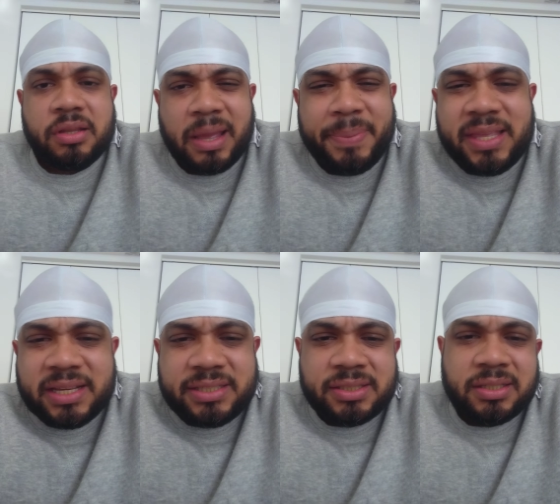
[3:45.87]
Not
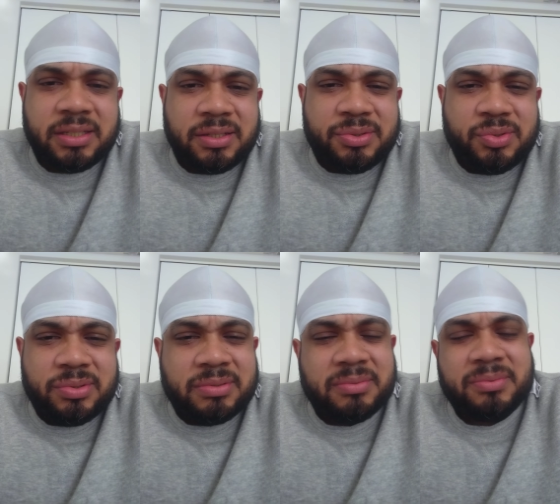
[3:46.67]
because
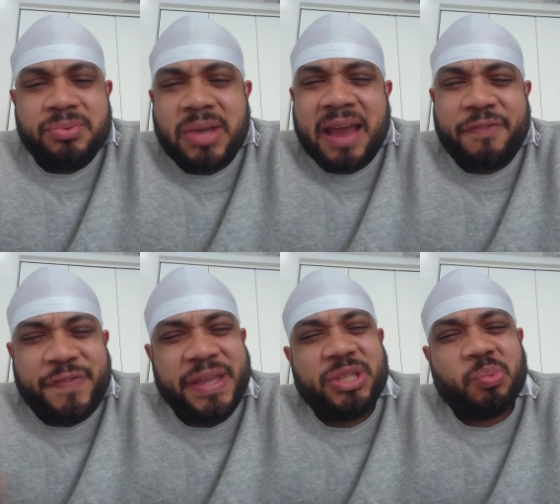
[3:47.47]
you got to
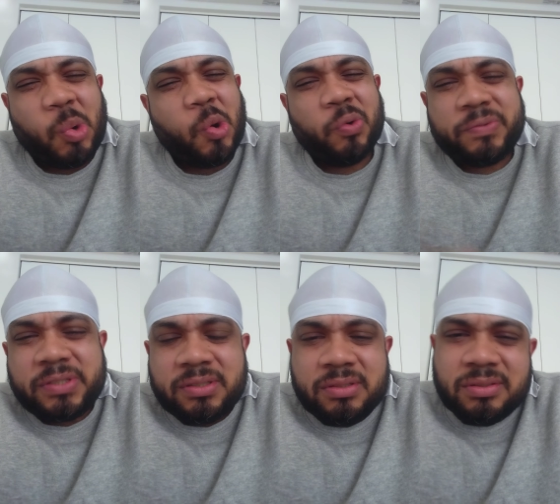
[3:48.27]
feed the
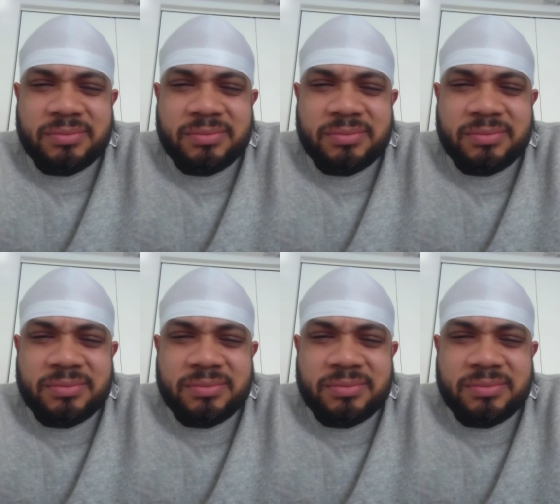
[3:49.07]
wolves.